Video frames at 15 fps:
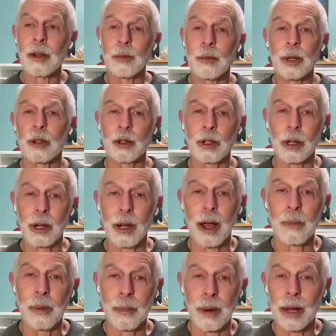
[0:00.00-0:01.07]
We learn to
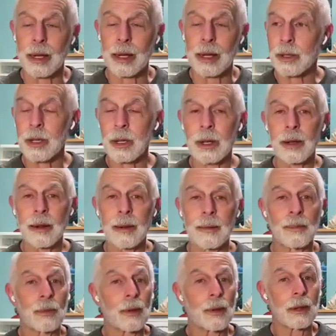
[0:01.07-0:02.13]
compromise
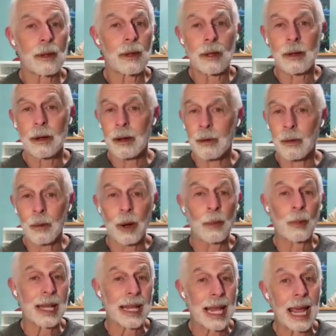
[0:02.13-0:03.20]
when
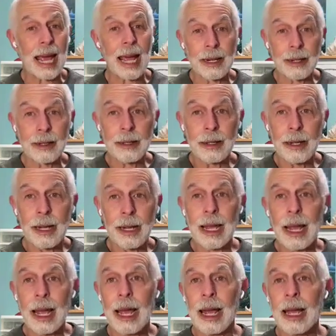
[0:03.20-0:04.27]
we can.
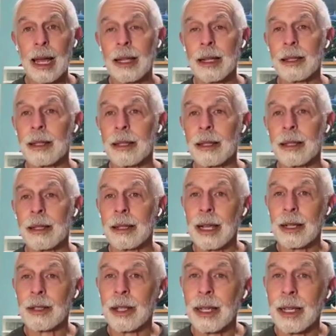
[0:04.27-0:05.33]
And
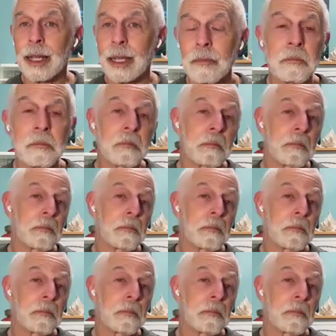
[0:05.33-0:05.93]
lastly,